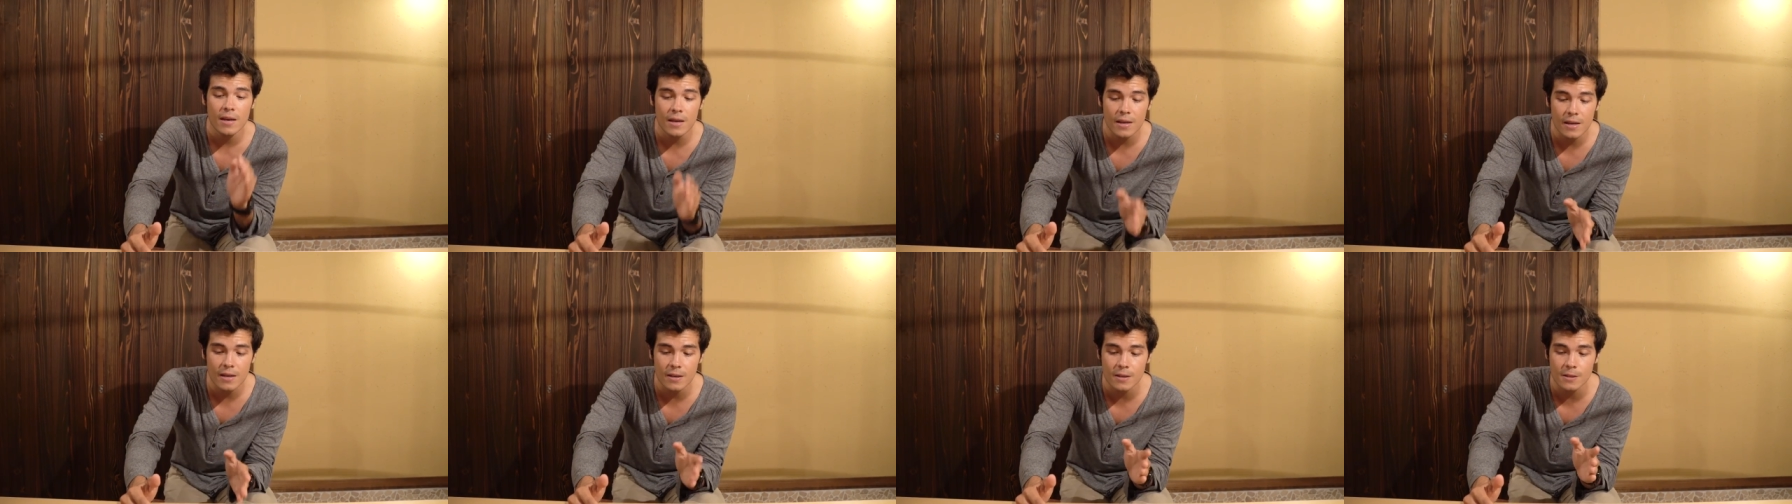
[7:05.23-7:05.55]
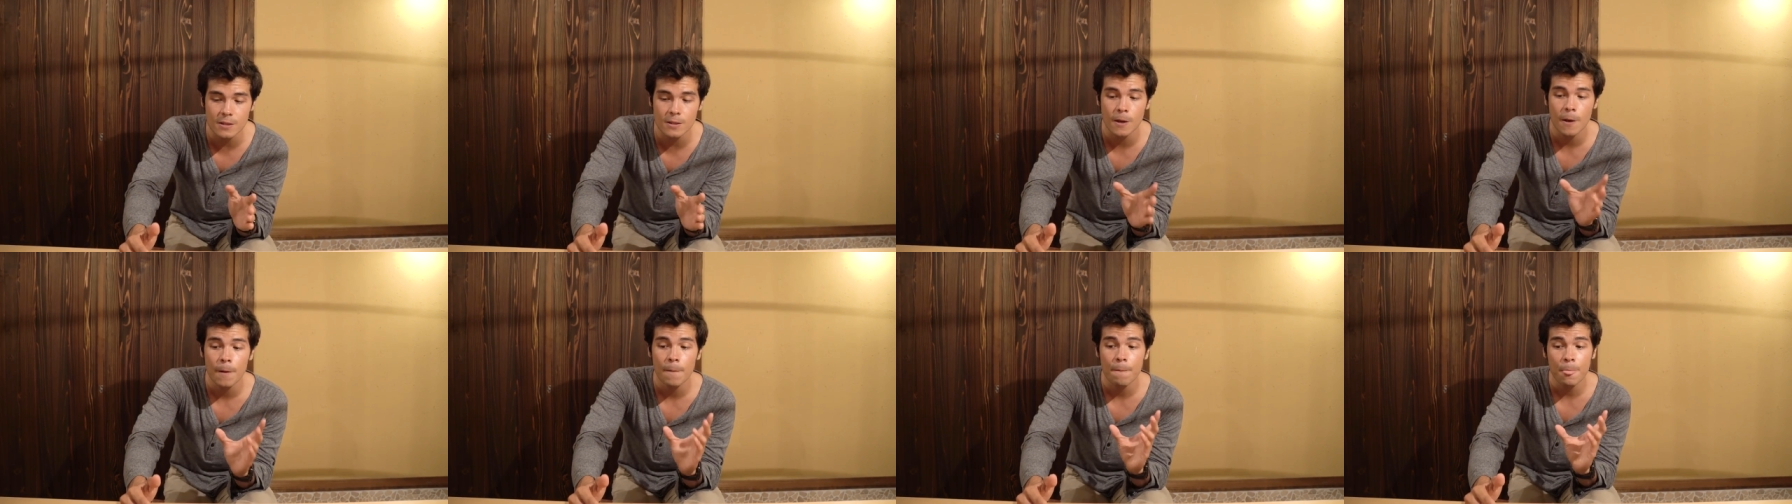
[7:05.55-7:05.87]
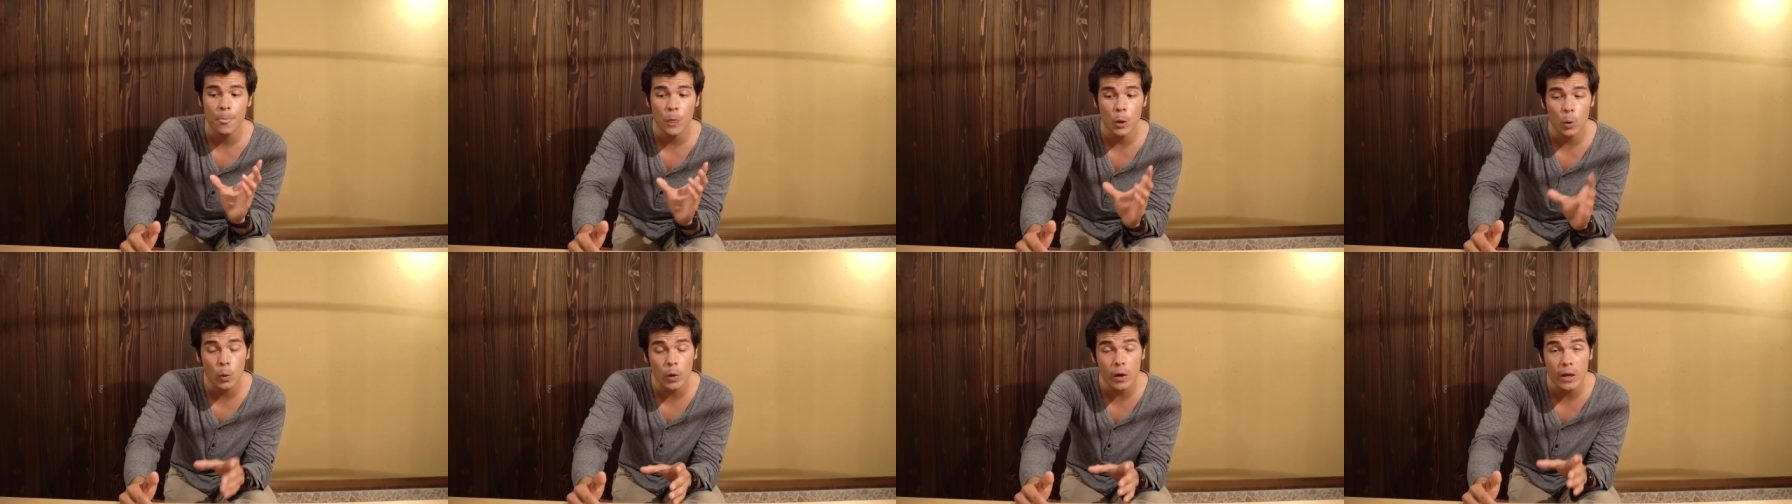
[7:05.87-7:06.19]
is
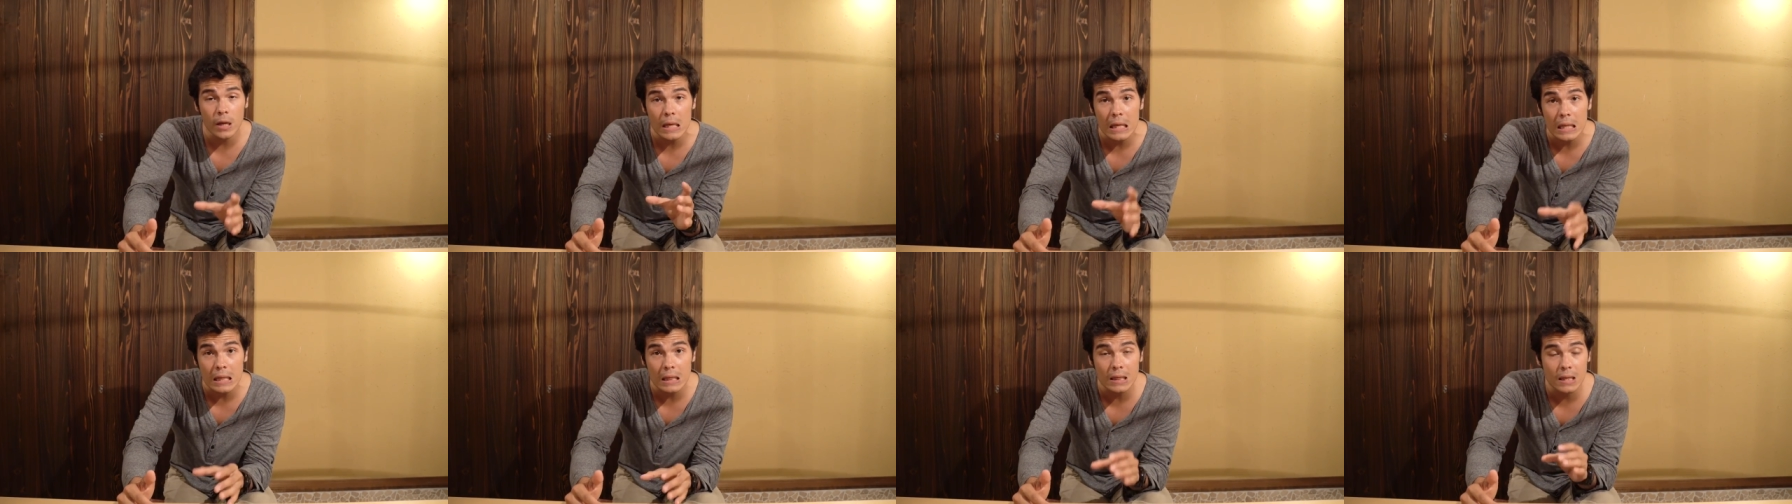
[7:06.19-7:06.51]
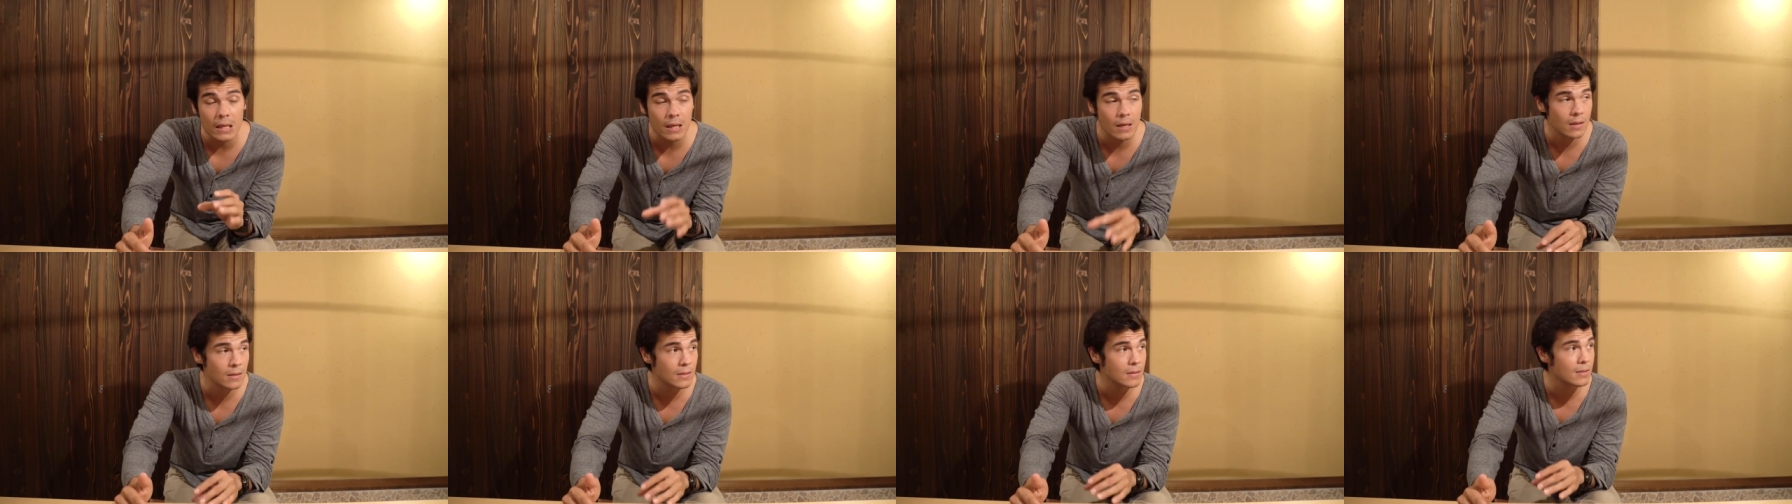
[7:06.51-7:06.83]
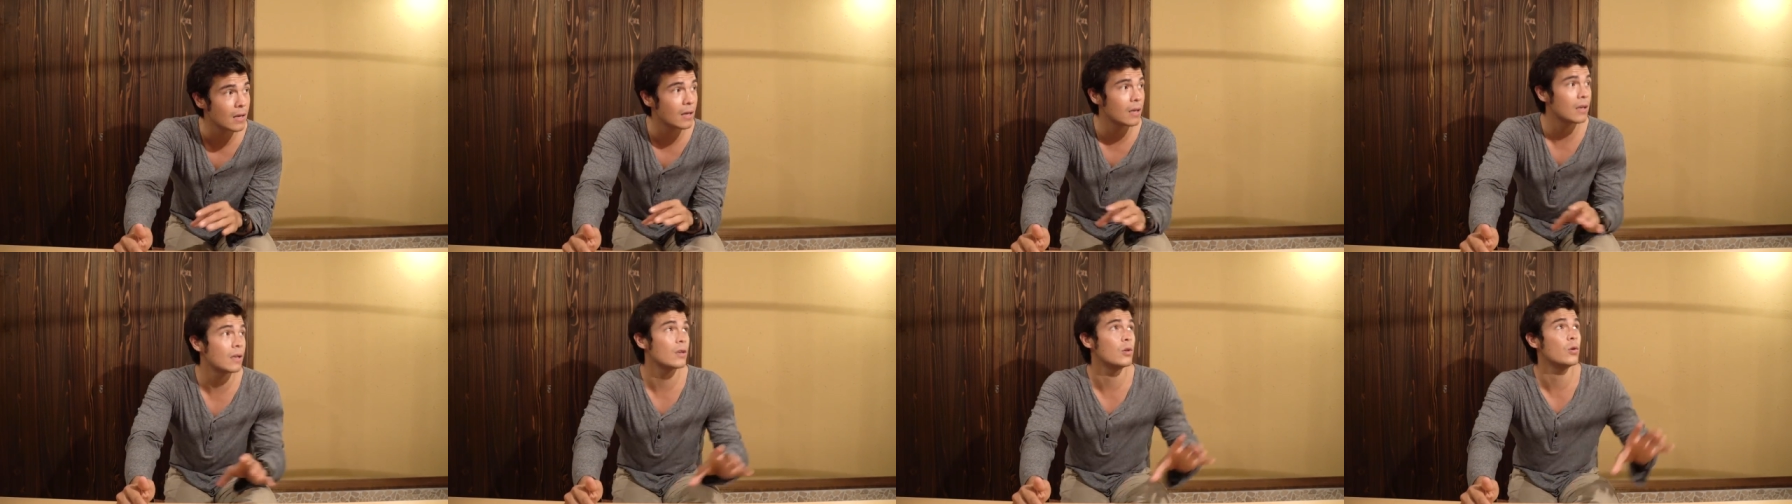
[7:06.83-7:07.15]
you wanna eat things
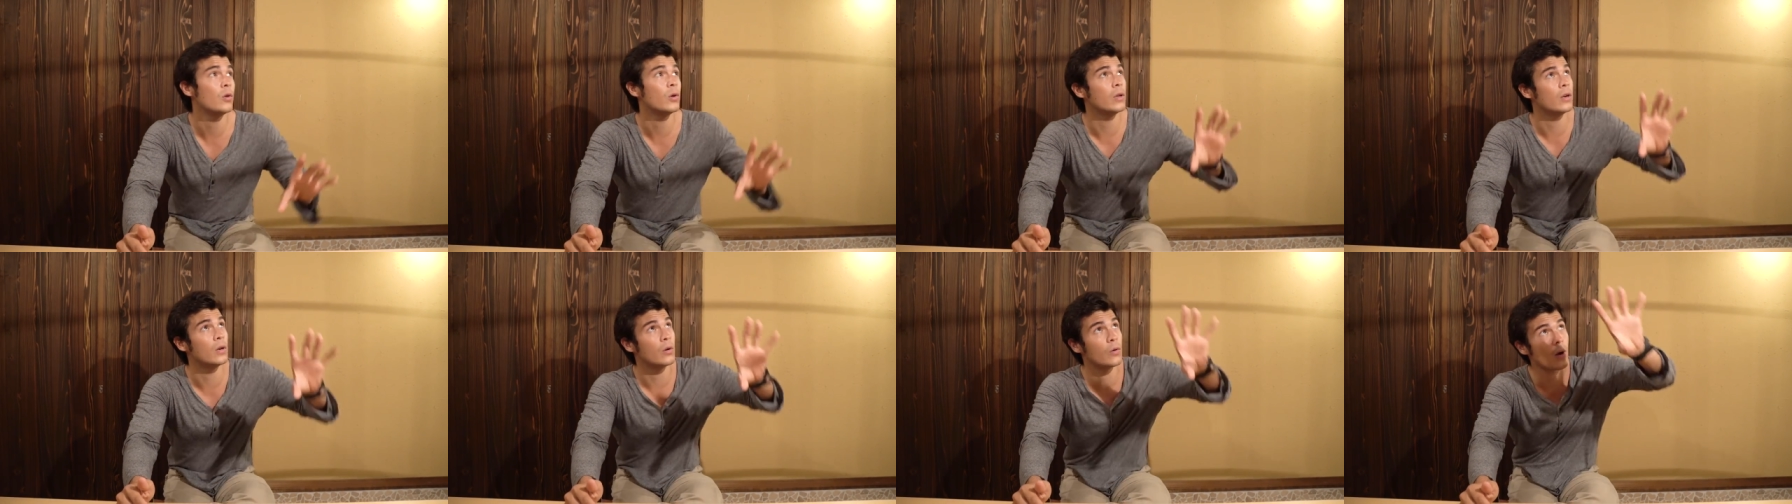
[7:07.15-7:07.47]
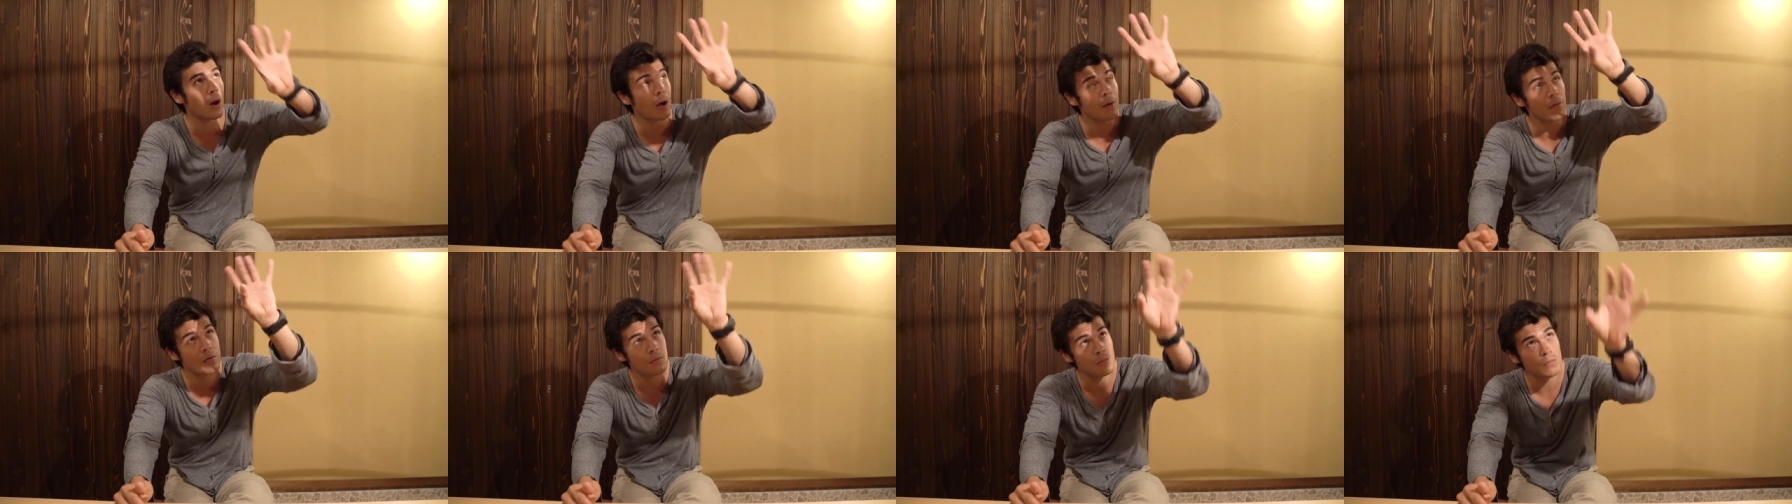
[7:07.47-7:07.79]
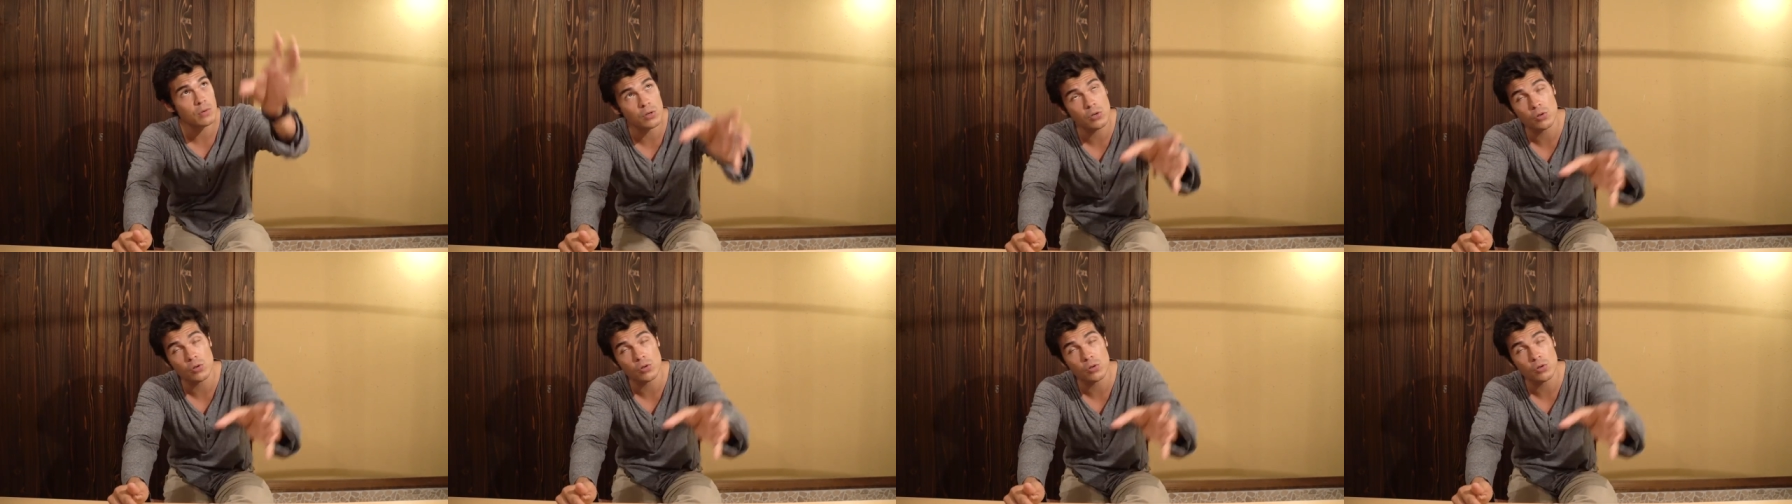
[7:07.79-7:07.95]
that you can grab from